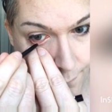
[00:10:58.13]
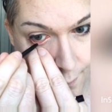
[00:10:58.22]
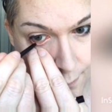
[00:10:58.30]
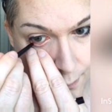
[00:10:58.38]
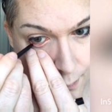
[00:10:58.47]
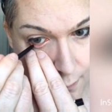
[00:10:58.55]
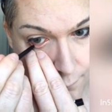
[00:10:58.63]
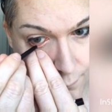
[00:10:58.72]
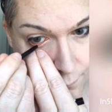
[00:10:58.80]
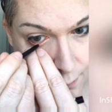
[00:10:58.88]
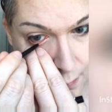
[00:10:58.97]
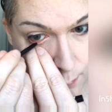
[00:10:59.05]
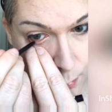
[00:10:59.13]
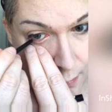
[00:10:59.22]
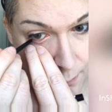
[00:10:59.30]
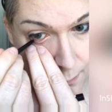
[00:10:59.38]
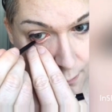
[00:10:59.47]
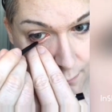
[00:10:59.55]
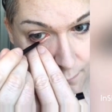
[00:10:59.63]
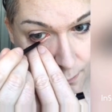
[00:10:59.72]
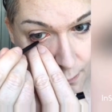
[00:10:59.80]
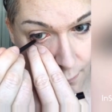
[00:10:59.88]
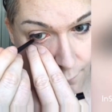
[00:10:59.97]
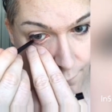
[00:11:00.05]
and you have to reapply, but this
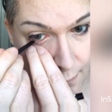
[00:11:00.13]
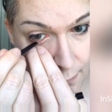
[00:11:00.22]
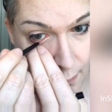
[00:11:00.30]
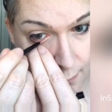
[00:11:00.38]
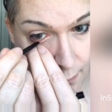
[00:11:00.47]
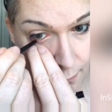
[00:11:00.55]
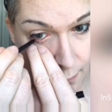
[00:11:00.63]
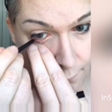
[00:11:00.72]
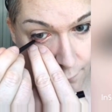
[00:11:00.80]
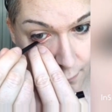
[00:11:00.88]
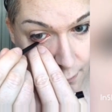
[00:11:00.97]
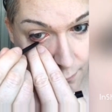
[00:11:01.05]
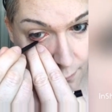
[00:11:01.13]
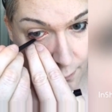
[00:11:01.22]
one I've found I don't have to.